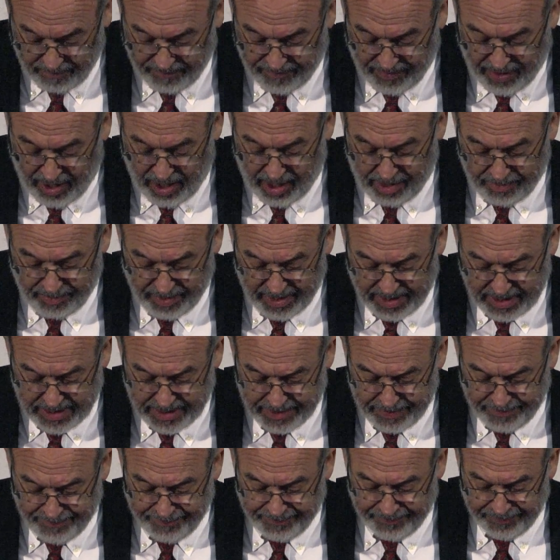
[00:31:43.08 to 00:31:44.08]
environment.
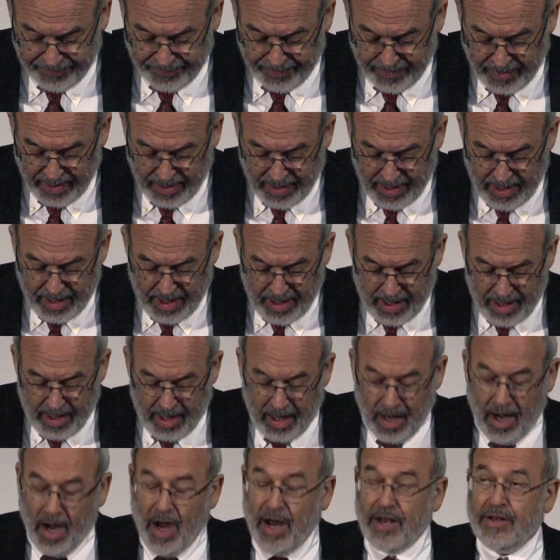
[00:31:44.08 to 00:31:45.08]

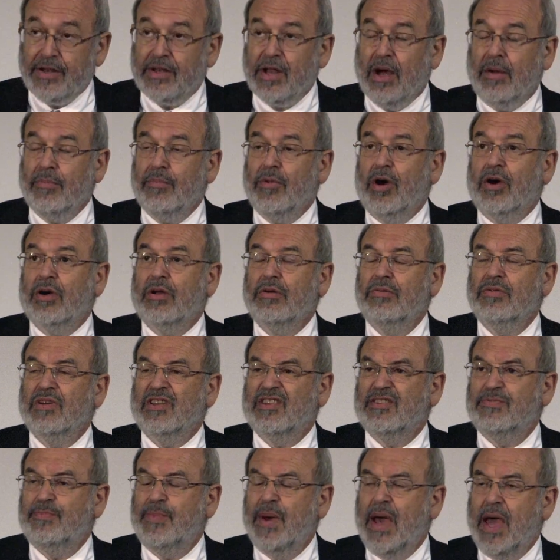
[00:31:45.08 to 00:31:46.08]
I'm not going to
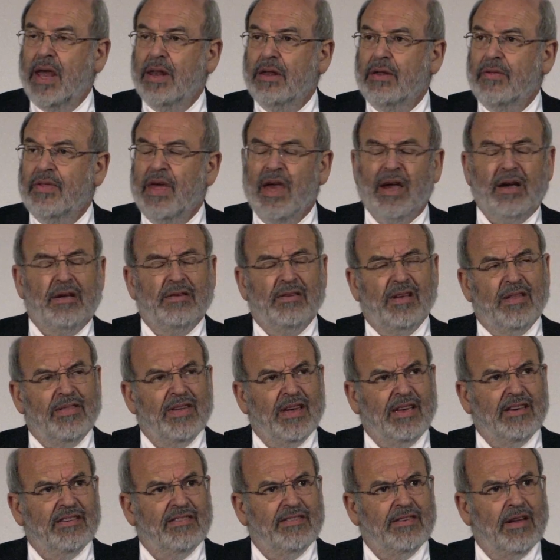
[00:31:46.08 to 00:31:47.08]
expand on that because I
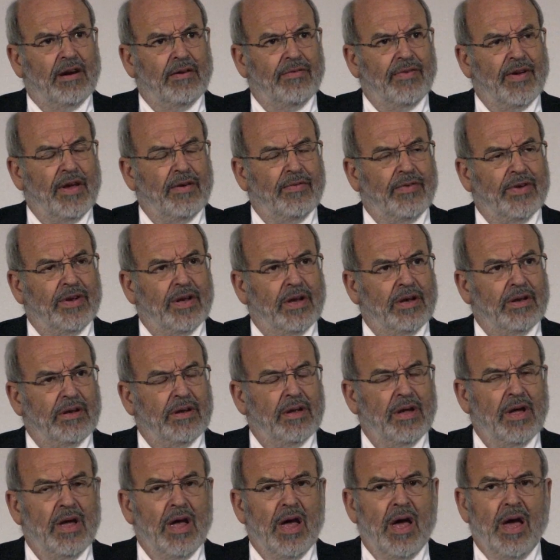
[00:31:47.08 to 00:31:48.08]
think it's self-evident.
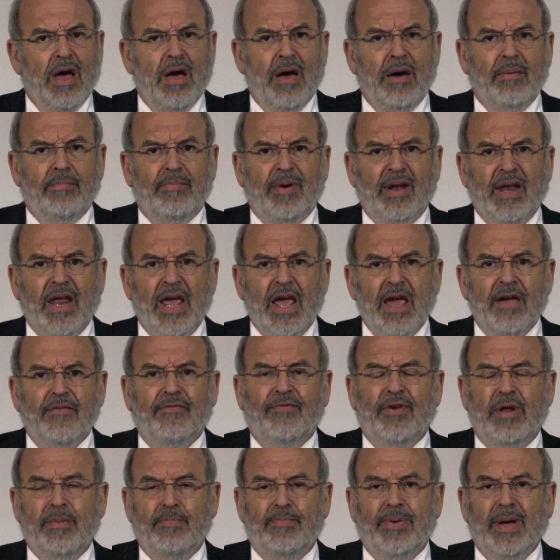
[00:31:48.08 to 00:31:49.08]
But
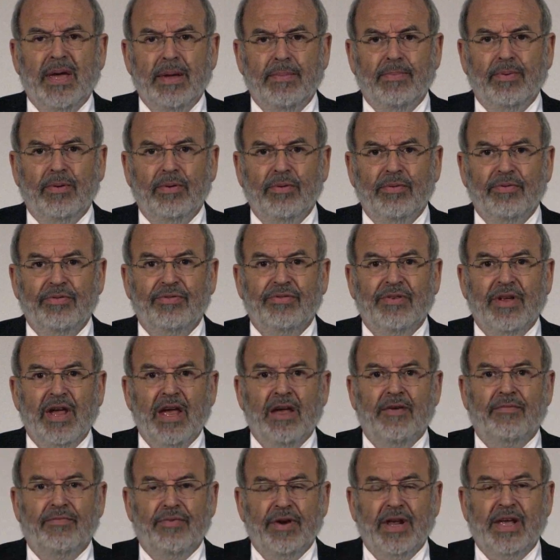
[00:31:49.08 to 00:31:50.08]
every
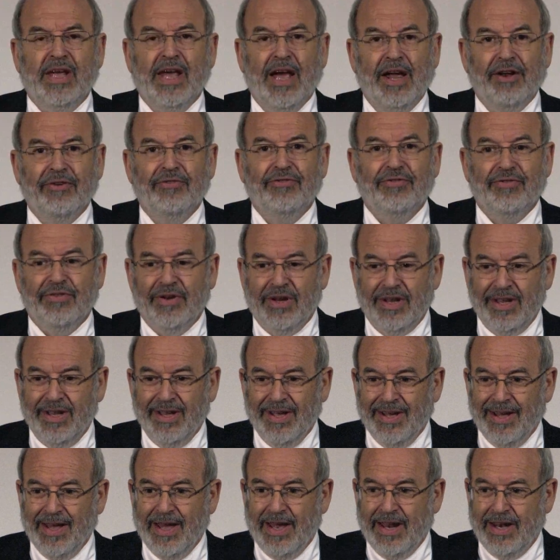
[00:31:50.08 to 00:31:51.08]
every country
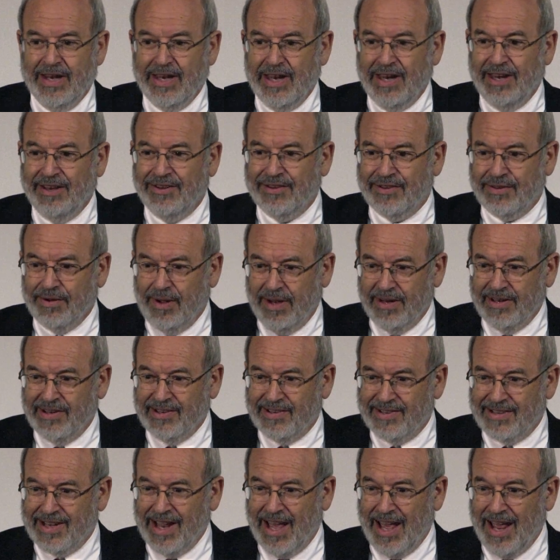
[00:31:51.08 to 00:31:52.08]
needs to
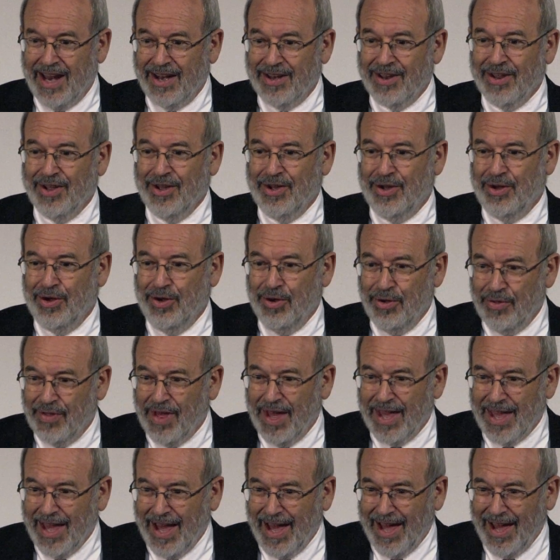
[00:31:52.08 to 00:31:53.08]
understand who
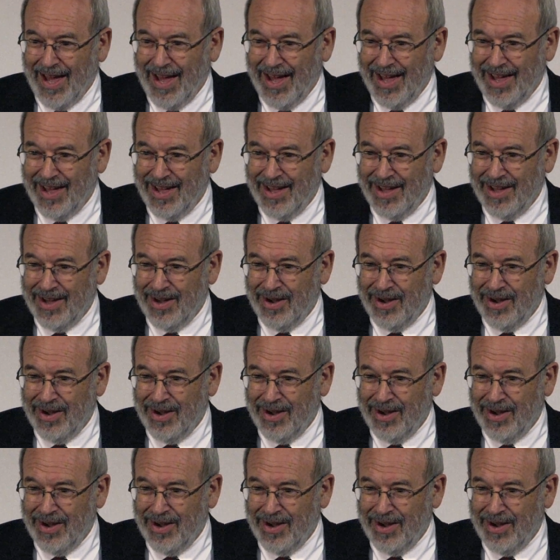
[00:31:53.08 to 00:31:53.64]
they are,